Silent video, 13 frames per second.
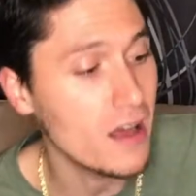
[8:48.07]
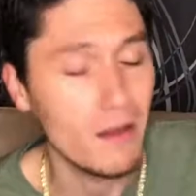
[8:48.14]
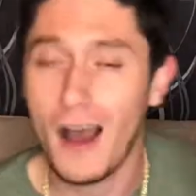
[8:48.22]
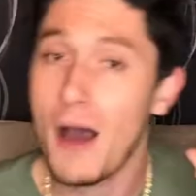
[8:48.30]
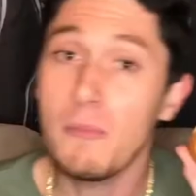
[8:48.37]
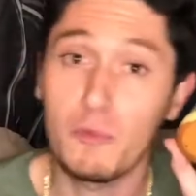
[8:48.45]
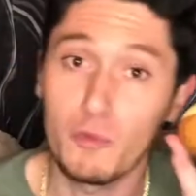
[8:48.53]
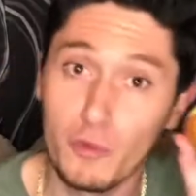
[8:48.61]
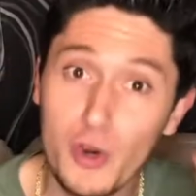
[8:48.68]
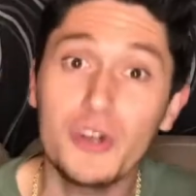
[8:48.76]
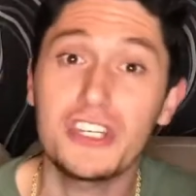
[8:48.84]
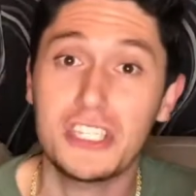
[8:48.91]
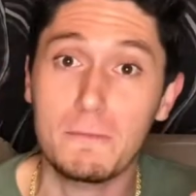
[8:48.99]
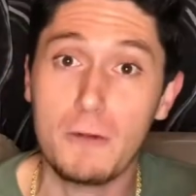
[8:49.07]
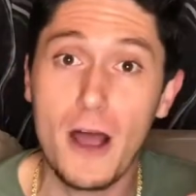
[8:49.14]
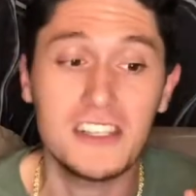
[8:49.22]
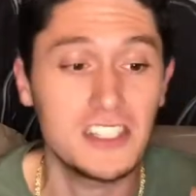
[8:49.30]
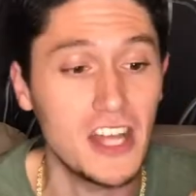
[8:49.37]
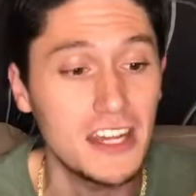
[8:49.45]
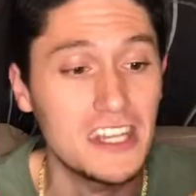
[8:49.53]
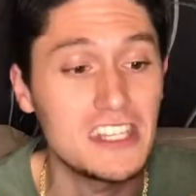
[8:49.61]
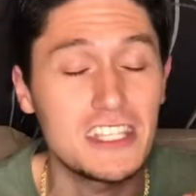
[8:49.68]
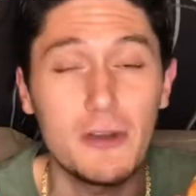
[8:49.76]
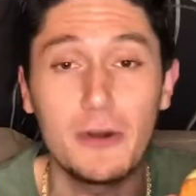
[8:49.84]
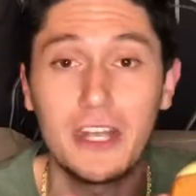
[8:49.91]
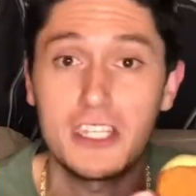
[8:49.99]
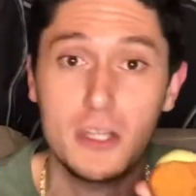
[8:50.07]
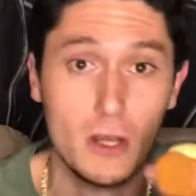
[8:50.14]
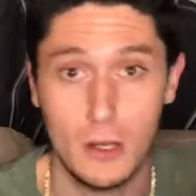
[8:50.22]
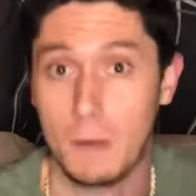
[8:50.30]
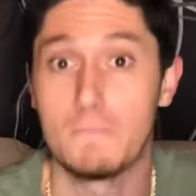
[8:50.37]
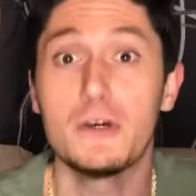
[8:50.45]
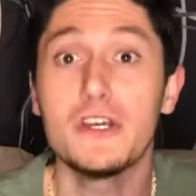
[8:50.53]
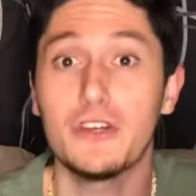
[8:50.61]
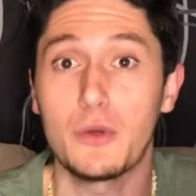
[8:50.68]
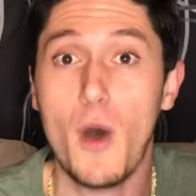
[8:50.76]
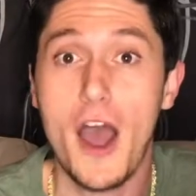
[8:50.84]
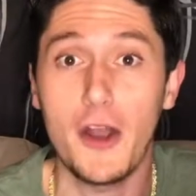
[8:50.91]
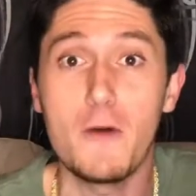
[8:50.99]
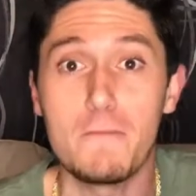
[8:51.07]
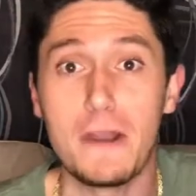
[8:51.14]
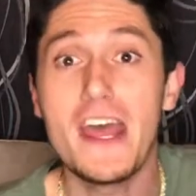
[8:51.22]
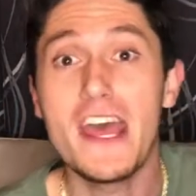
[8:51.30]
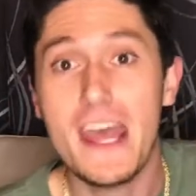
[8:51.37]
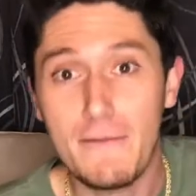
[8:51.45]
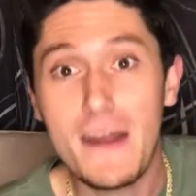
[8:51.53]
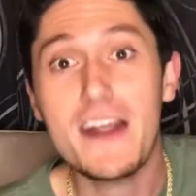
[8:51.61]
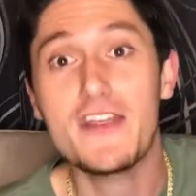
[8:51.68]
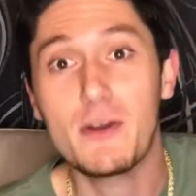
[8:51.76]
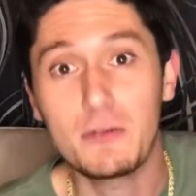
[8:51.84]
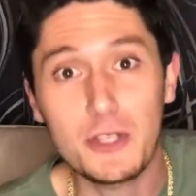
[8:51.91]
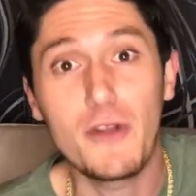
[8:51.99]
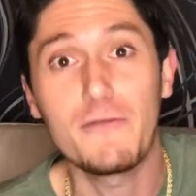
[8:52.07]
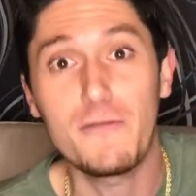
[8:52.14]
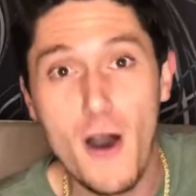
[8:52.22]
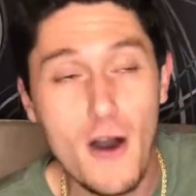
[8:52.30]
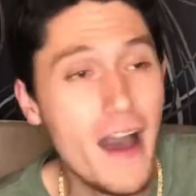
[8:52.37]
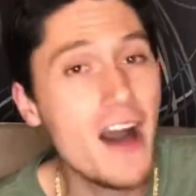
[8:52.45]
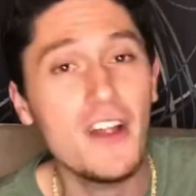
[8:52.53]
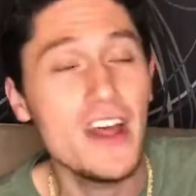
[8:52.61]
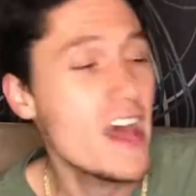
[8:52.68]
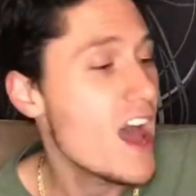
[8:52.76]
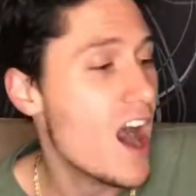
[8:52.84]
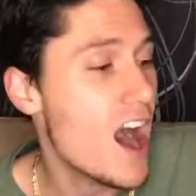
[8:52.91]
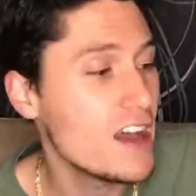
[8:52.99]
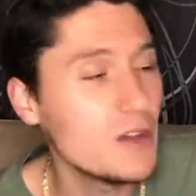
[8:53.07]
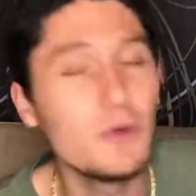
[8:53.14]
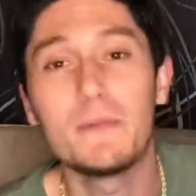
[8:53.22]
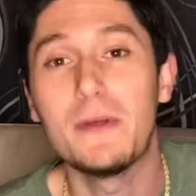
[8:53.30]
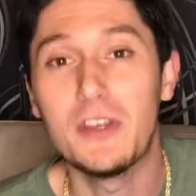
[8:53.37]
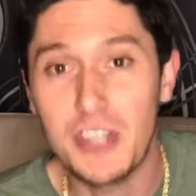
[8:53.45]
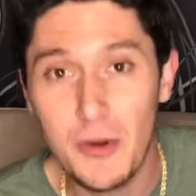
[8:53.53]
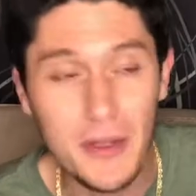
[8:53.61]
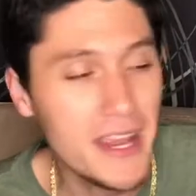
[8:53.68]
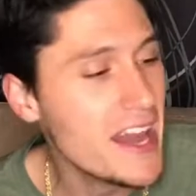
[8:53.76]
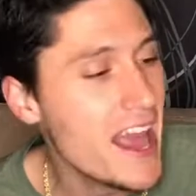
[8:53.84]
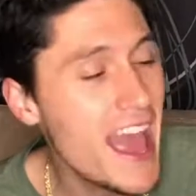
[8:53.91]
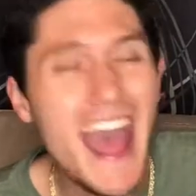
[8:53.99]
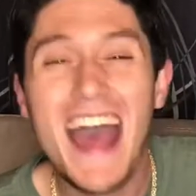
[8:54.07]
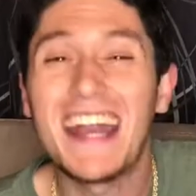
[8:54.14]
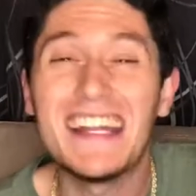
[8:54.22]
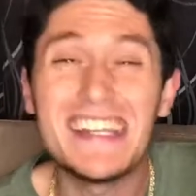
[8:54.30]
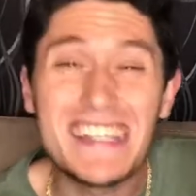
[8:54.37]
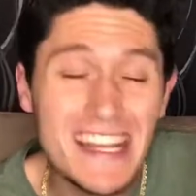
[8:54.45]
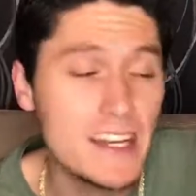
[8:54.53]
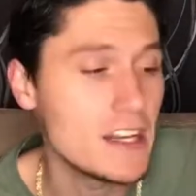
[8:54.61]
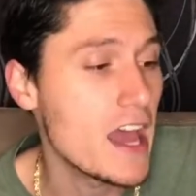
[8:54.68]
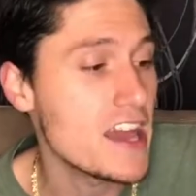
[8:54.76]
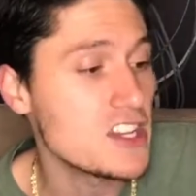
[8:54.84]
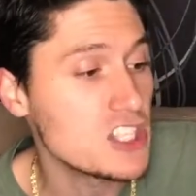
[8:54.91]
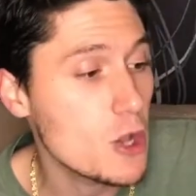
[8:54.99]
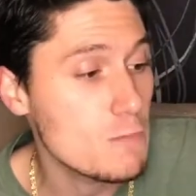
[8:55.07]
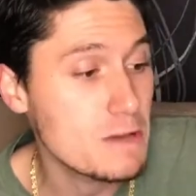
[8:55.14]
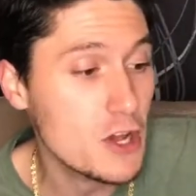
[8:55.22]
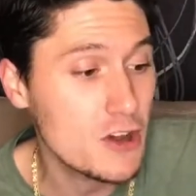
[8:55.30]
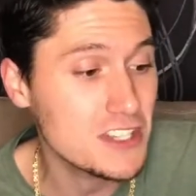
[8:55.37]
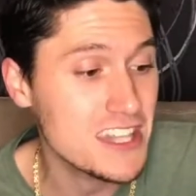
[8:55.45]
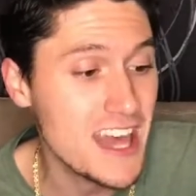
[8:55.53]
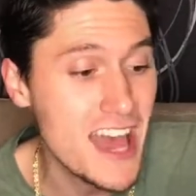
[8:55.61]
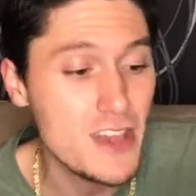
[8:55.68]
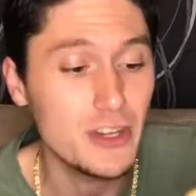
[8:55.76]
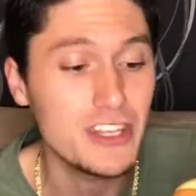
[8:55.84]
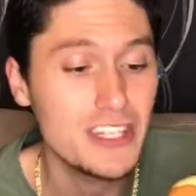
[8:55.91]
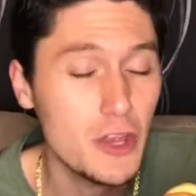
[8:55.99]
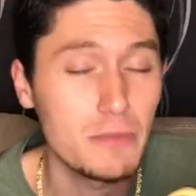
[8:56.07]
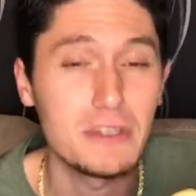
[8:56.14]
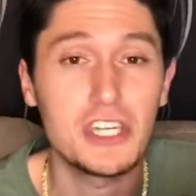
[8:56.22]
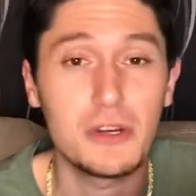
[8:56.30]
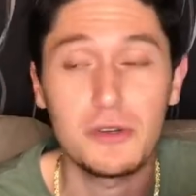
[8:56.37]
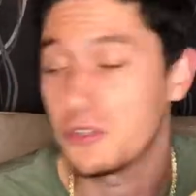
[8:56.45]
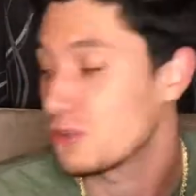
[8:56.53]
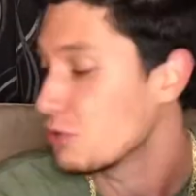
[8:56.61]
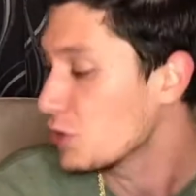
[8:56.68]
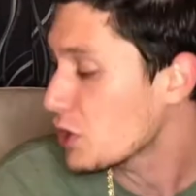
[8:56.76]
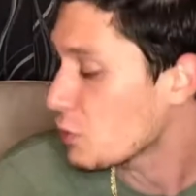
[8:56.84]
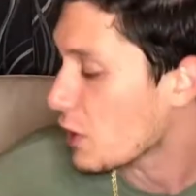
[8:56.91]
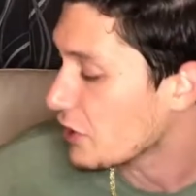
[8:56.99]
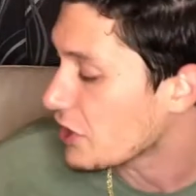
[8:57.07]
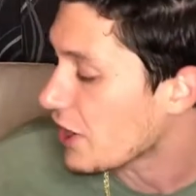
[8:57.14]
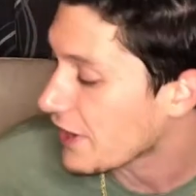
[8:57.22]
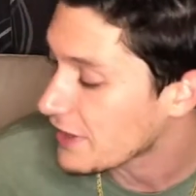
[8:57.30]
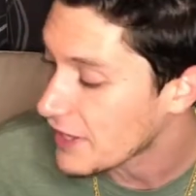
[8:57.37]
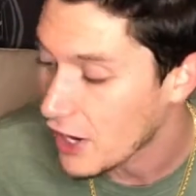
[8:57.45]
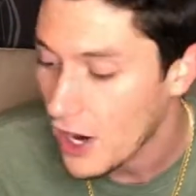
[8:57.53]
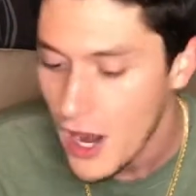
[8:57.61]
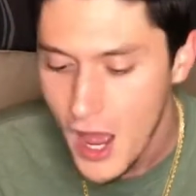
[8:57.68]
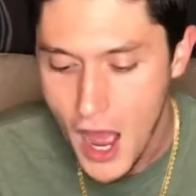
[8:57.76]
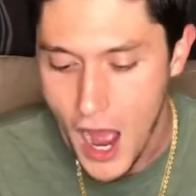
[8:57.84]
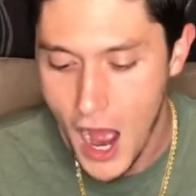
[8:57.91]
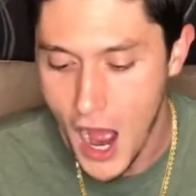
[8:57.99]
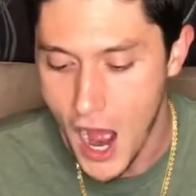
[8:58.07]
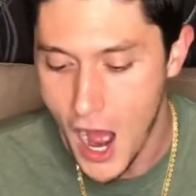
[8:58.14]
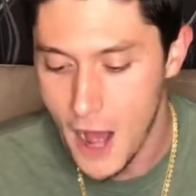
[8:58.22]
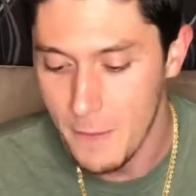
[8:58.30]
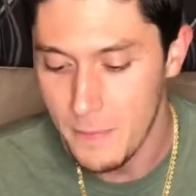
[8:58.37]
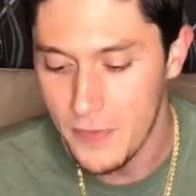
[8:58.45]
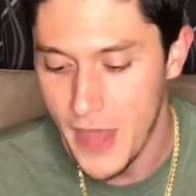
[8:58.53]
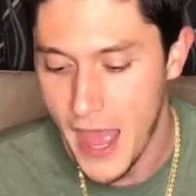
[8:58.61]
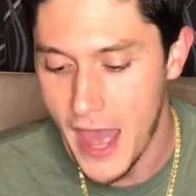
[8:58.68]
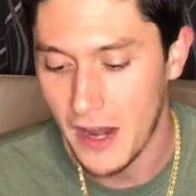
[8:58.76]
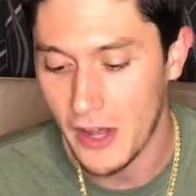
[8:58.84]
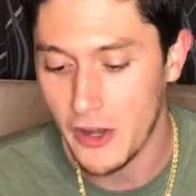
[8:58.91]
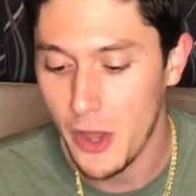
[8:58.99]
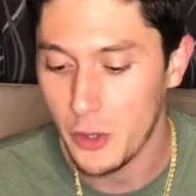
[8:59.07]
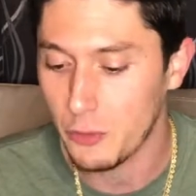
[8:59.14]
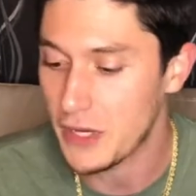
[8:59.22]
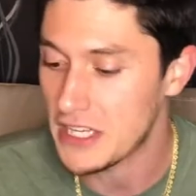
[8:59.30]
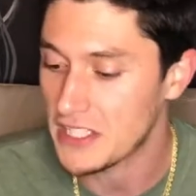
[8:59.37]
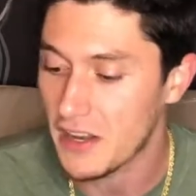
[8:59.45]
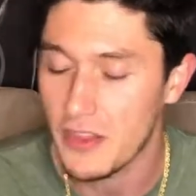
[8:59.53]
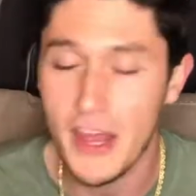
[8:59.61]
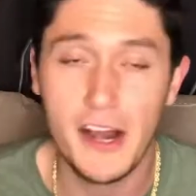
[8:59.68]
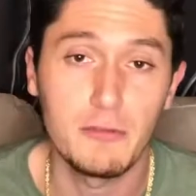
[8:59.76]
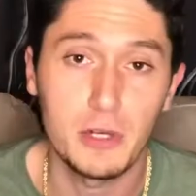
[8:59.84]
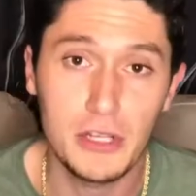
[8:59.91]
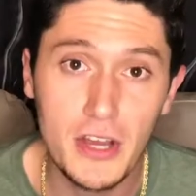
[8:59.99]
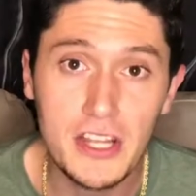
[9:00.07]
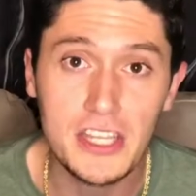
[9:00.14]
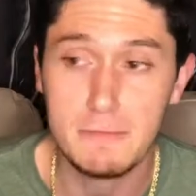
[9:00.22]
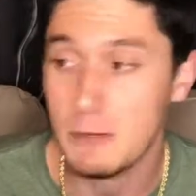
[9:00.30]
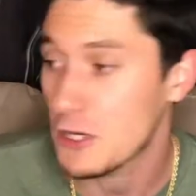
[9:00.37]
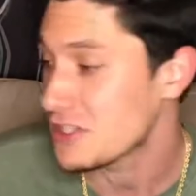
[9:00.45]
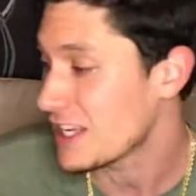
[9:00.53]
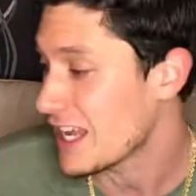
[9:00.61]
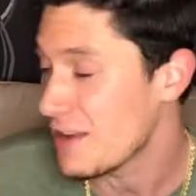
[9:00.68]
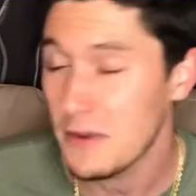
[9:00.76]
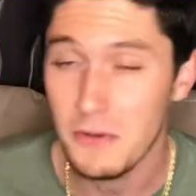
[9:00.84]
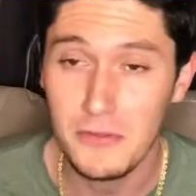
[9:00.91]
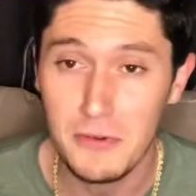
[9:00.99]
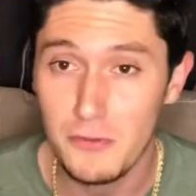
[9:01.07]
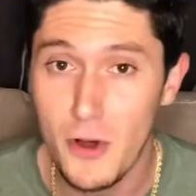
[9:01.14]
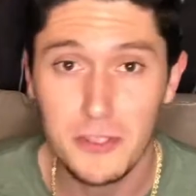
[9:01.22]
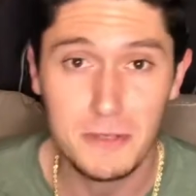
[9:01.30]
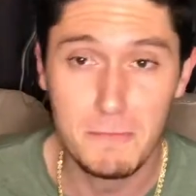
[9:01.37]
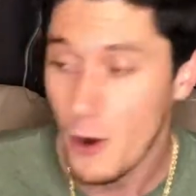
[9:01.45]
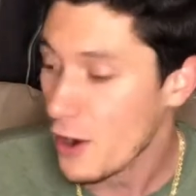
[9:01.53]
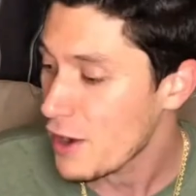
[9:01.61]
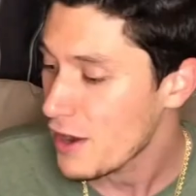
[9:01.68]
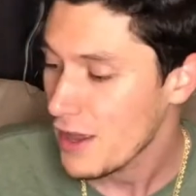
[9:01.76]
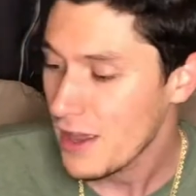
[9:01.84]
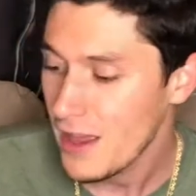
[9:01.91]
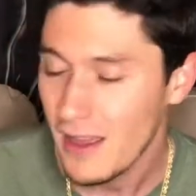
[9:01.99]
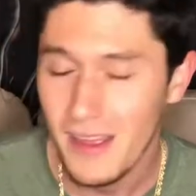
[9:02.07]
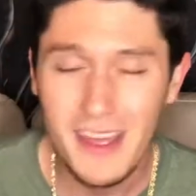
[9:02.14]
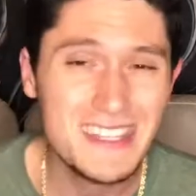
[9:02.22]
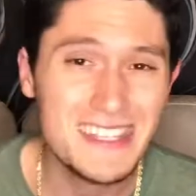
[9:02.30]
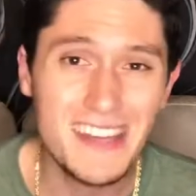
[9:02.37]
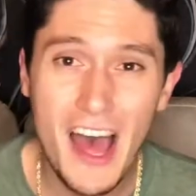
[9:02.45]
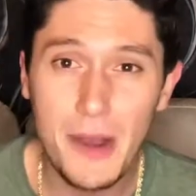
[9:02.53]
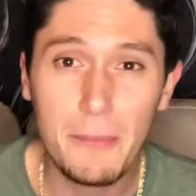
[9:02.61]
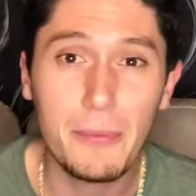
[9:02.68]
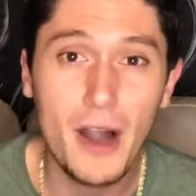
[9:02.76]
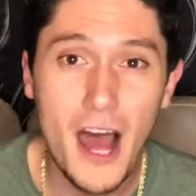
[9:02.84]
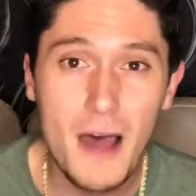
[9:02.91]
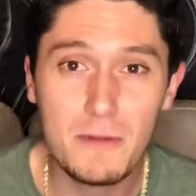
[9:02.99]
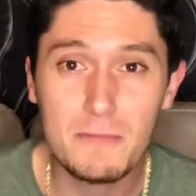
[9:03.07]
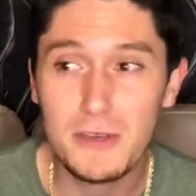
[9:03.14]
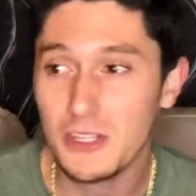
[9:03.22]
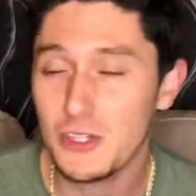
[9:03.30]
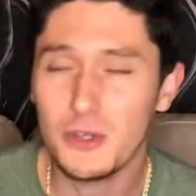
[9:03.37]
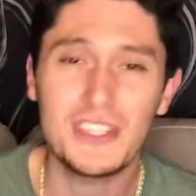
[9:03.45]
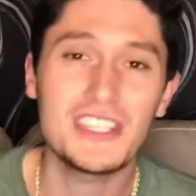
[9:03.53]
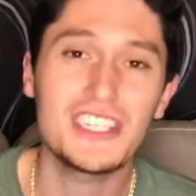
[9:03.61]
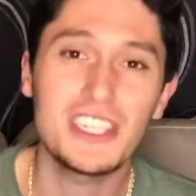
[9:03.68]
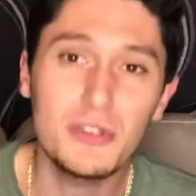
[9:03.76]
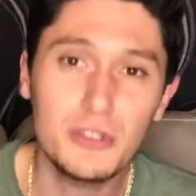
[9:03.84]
I'm really surprised at that, considering it's completely wide open. If anything was going to fall out, it would have been doing it, and it didn't. And so because of that, you can tell the material is really well done in there. And another reason that I really like this, because even if it falls apart, it's not a problem, because you can still